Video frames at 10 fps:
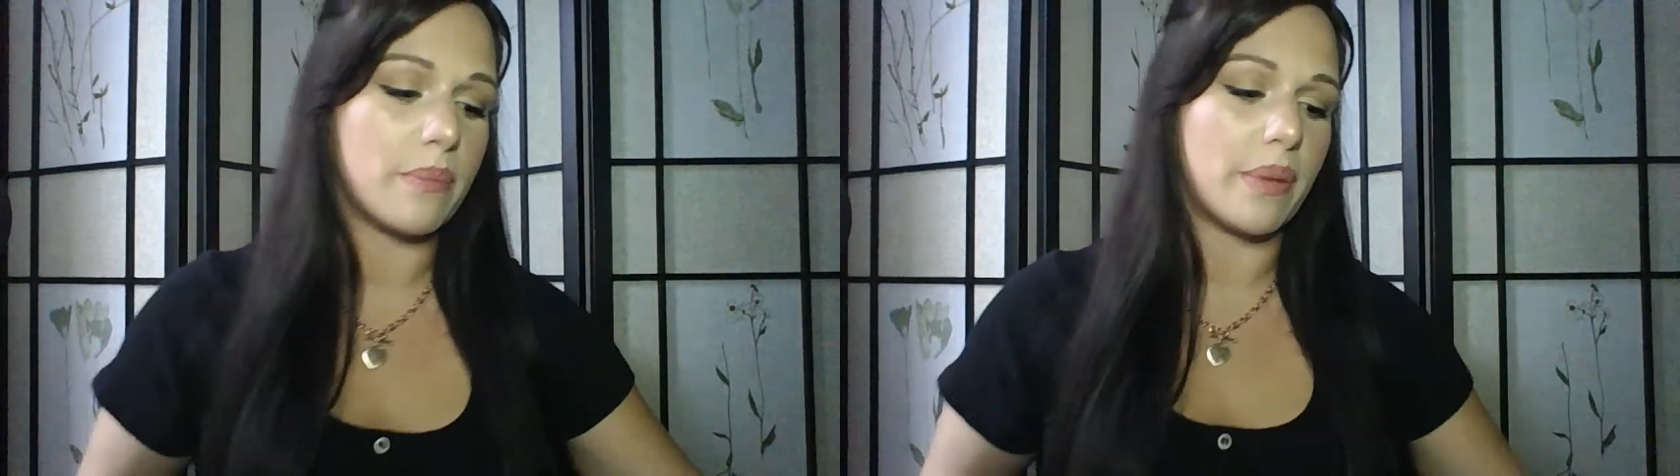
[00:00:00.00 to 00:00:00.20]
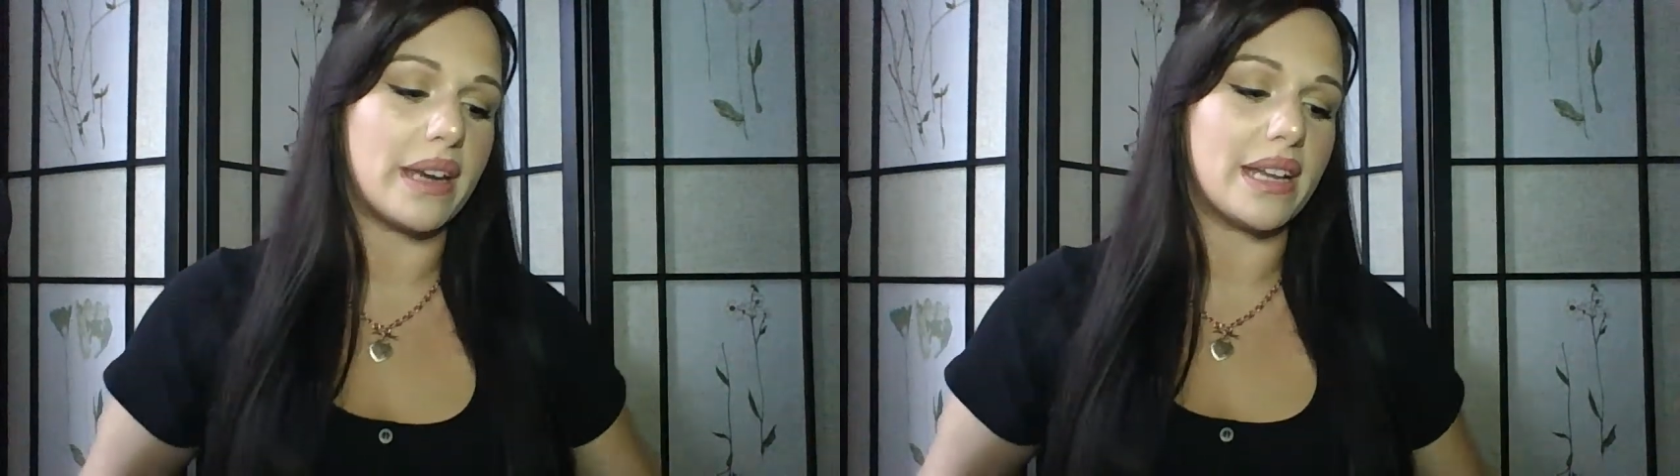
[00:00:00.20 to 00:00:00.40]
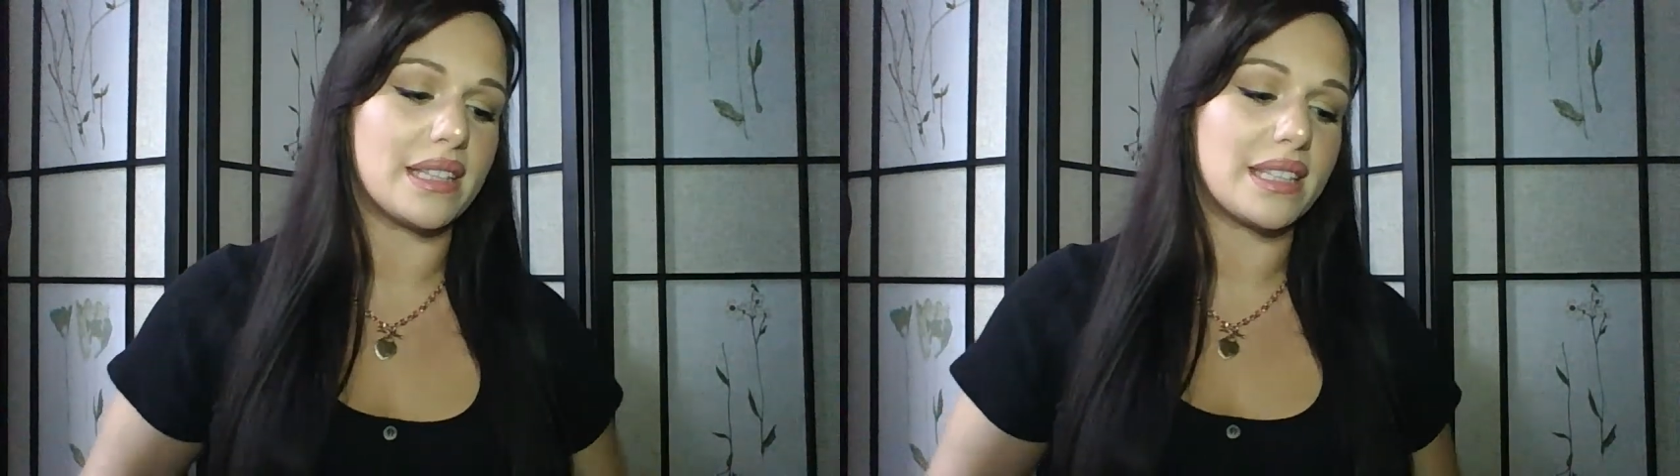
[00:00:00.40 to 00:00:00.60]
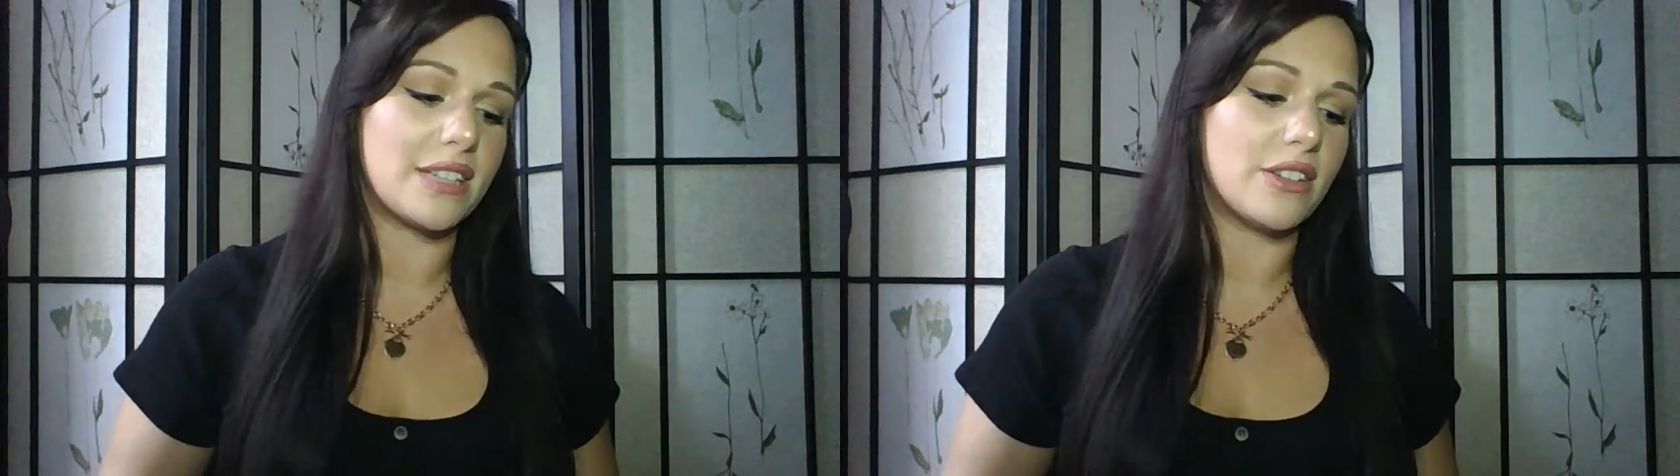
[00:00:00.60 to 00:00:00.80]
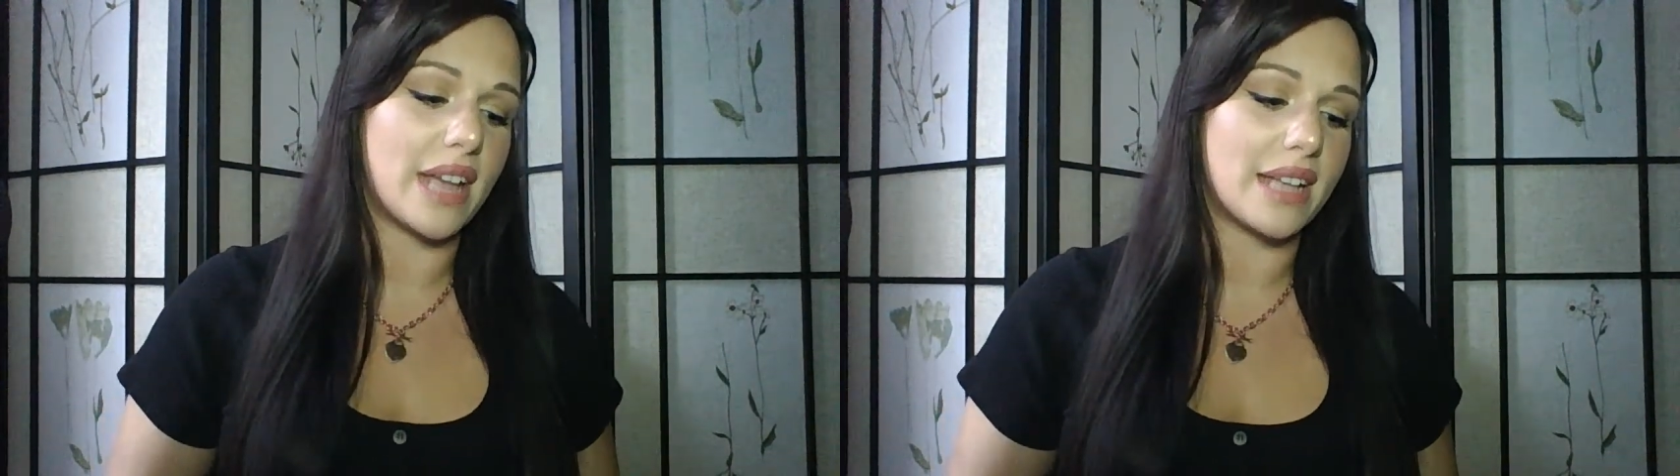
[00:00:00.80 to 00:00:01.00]
but it
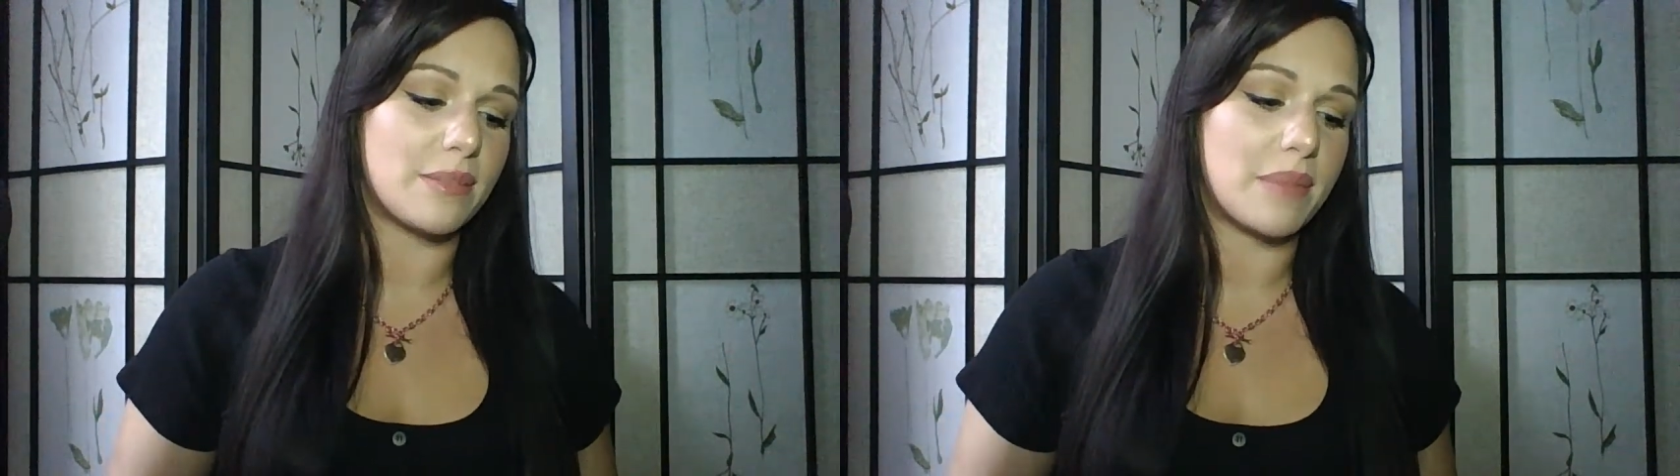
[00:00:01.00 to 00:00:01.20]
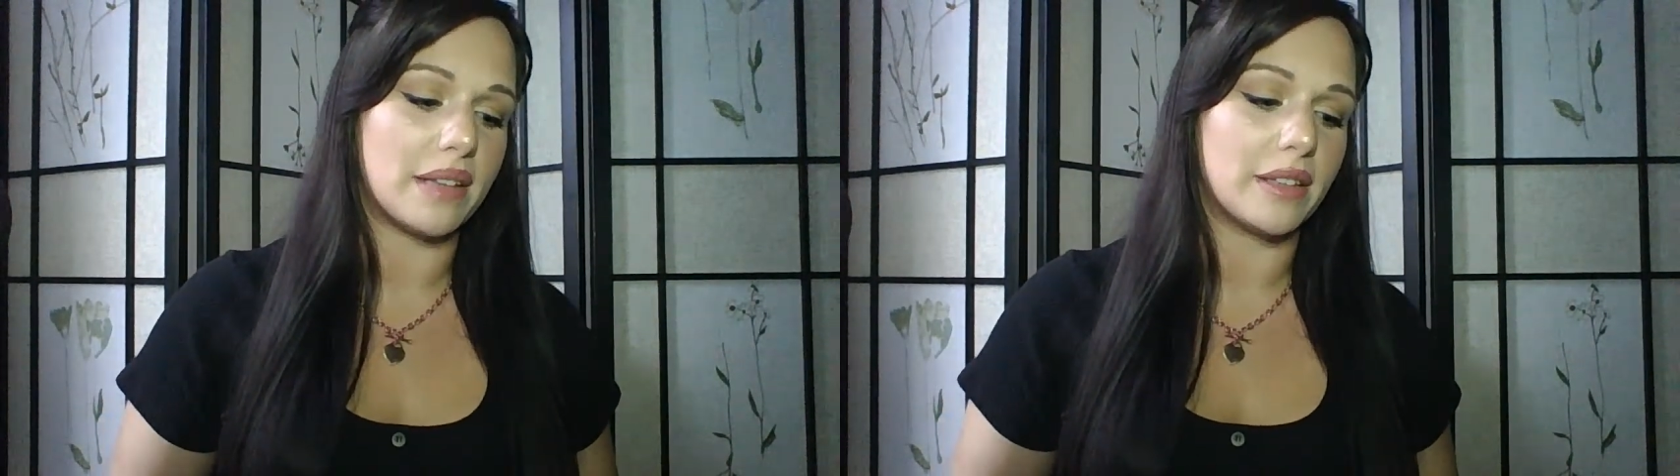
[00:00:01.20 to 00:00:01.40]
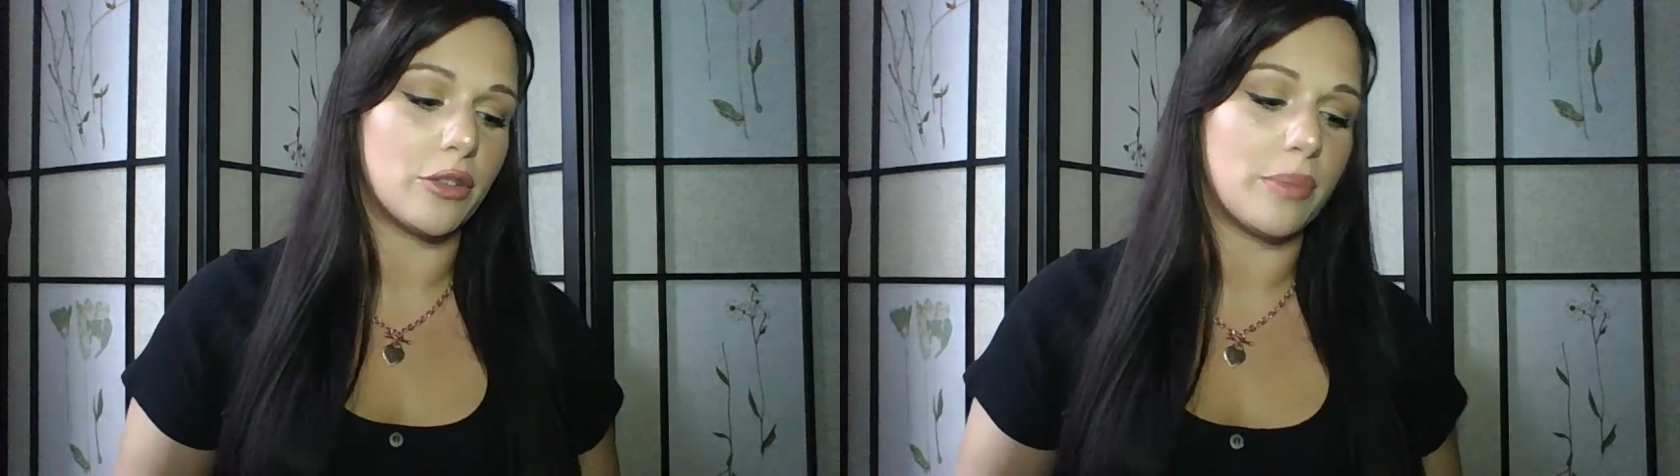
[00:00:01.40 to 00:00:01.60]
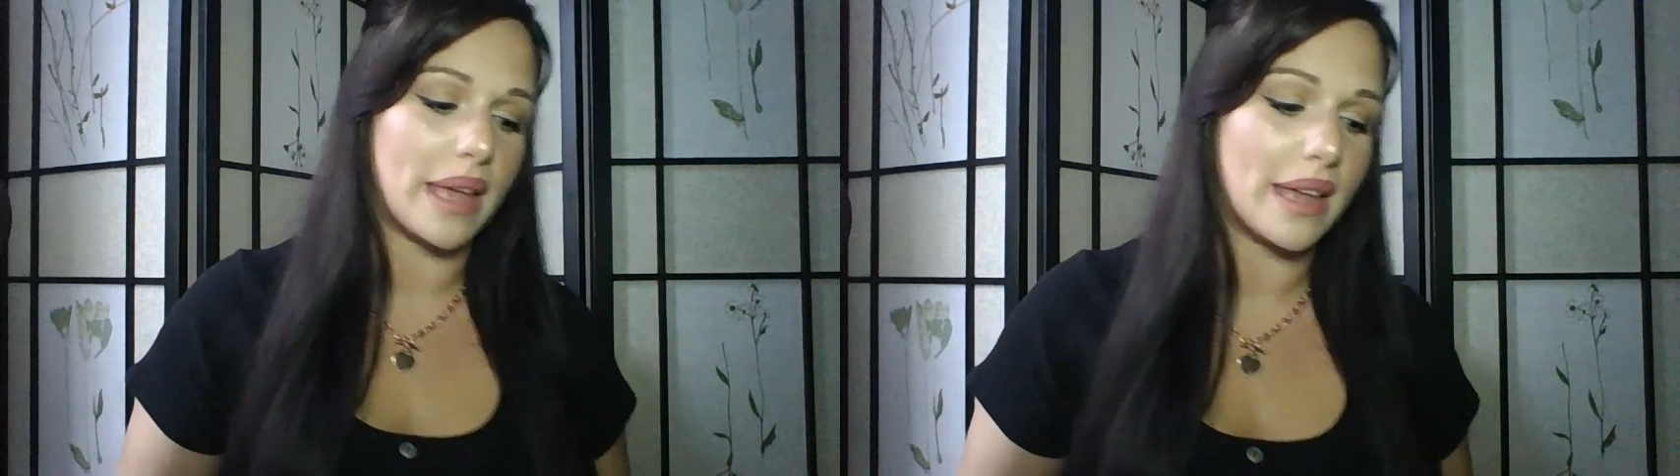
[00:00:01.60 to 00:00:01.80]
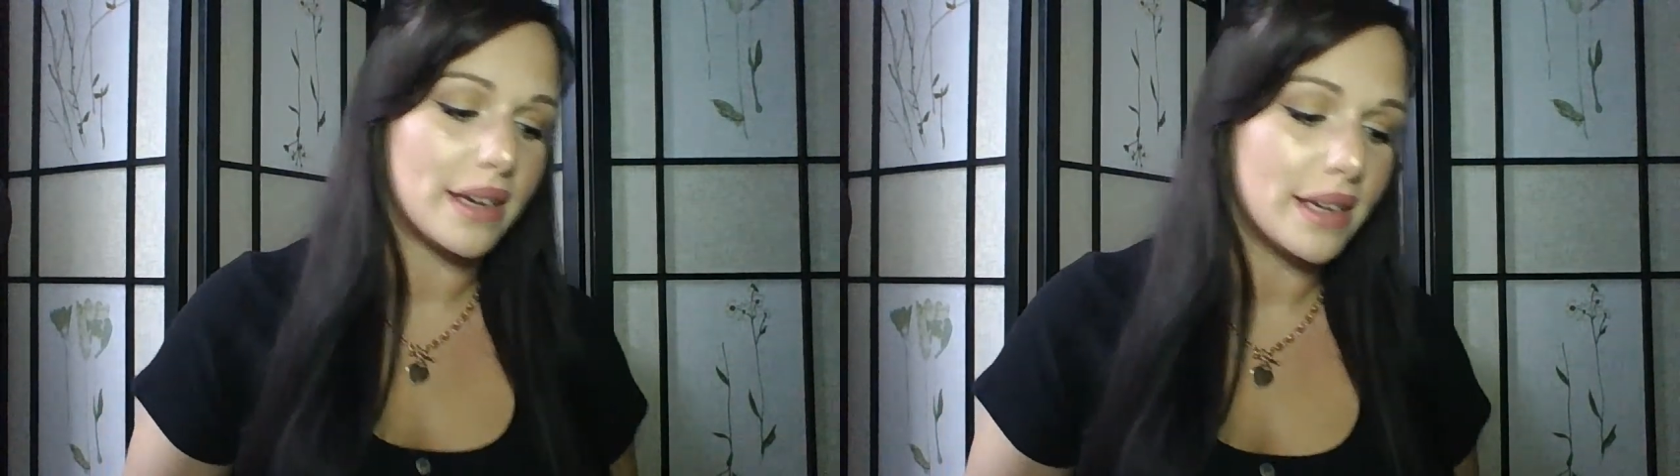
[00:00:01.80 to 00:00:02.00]
still gets me a little bit,